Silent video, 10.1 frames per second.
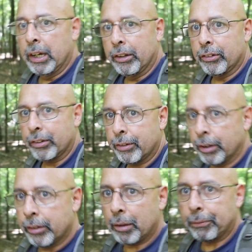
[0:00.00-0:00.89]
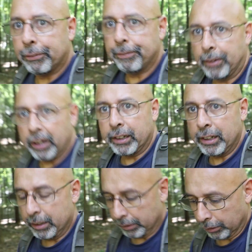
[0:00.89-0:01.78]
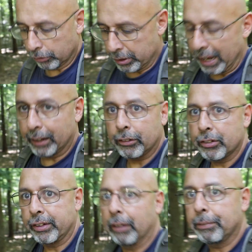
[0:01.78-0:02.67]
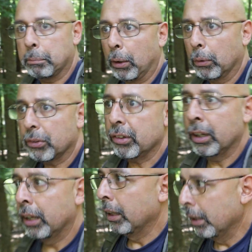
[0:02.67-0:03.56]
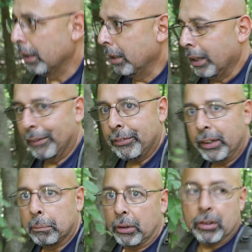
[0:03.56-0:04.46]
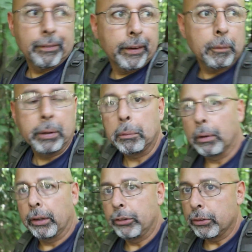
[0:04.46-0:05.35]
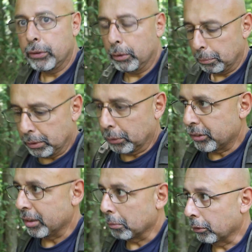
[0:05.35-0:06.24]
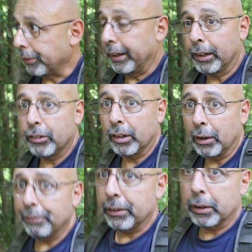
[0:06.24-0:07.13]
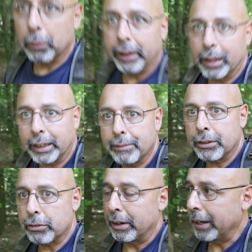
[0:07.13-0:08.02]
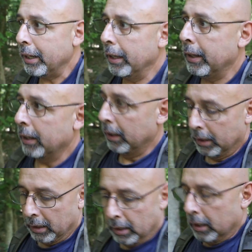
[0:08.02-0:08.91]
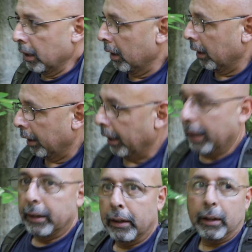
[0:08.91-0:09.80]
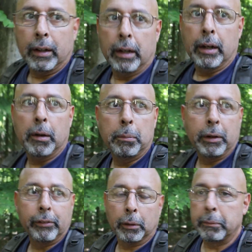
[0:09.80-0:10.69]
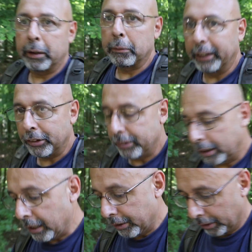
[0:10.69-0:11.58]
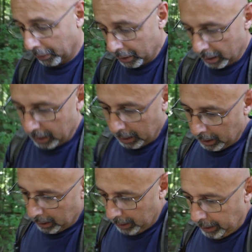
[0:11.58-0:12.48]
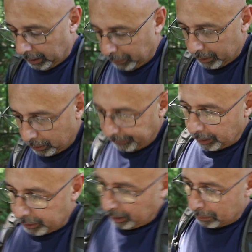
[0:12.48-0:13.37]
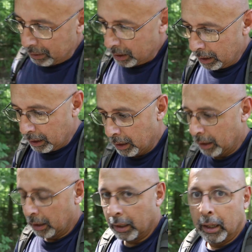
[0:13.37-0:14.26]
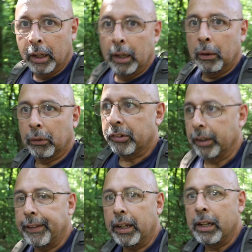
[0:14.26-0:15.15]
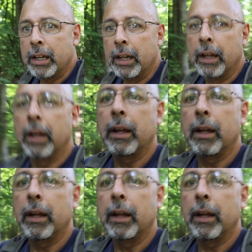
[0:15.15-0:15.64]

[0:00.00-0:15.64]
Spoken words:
It's just something for fun, a little challenge, self-imposed. I've seen a bunch of other people on YouTube doing similar things, so I figured why not give it a try and be real minimalistic. So anyway, until next time, we'll see you then.